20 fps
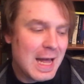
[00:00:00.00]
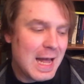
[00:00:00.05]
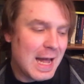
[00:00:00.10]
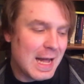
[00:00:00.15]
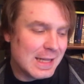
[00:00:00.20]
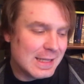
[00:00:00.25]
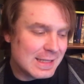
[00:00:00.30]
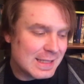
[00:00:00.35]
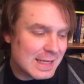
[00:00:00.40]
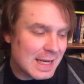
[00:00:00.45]

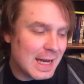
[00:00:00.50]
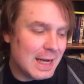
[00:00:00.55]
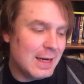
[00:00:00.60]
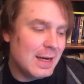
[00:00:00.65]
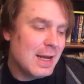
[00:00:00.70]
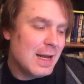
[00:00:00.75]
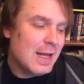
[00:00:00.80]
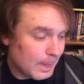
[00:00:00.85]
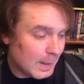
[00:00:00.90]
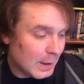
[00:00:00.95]
and said
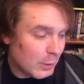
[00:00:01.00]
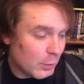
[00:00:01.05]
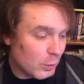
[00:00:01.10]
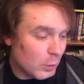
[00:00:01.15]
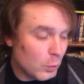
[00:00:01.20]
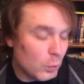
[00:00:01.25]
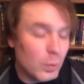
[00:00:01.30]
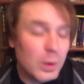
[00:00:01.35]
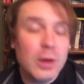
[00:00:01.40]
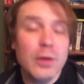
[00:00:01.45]
there were
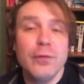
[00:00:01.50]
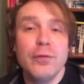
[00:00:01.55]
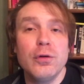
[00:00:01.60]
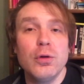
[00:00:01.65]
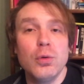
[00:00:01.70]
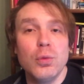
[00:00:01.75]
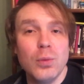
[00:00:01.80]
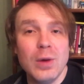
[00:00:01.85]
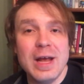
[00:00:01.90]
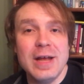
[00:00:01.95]

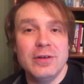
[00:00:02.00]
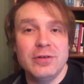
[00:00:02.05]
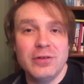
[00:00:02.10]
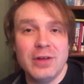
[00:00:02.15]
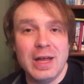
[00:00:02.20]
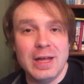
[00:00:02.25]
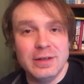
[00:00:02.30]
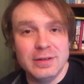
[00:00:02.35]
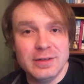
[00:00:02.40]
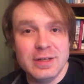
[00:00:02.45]
willful
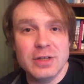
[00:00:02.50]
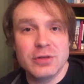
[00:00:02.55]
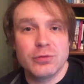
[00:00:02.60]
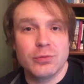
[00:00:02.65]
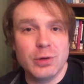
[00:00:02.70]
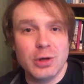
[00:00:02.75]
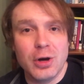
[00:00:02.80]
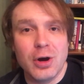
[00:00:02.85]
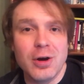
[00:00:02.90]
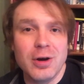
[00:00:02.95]
waste and
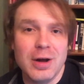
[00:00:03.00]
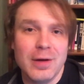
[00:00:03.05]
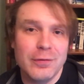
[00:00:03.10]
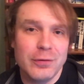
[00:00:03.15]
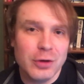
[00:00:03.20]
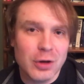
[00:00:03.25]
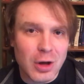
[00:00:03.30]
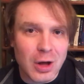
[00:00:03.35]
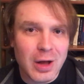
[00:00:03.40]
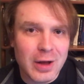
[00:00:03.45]
disregard
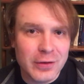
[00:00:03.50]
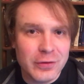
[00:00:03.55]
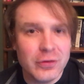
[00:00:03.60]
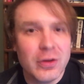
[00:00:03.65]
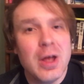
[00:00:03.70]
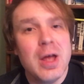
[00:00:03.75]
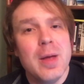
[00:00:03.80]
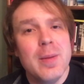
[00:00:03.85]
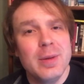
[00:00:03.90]
of costs,